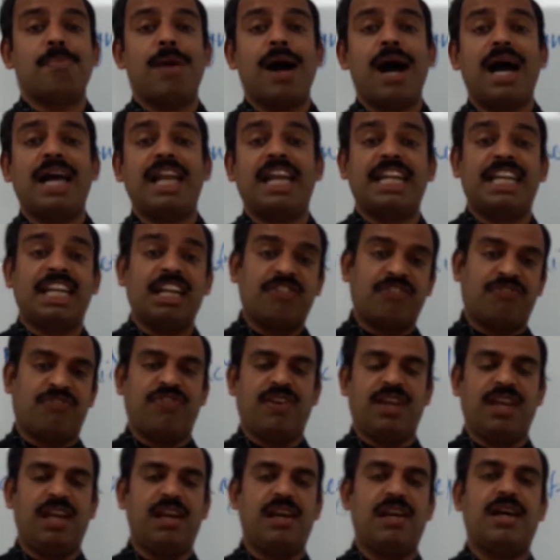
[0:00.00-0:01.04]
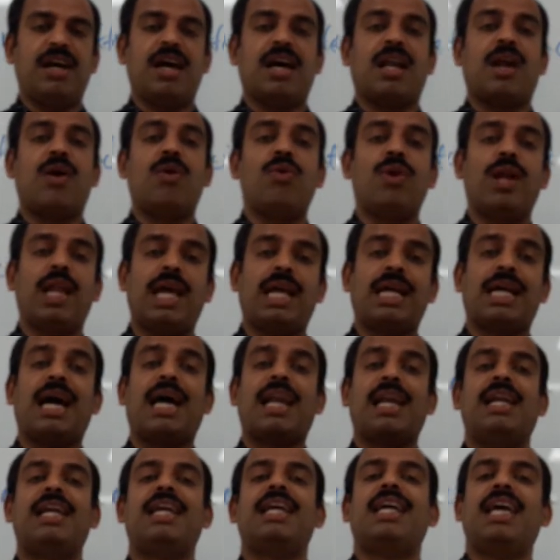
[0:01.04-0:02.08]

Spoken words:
magnetic field around a current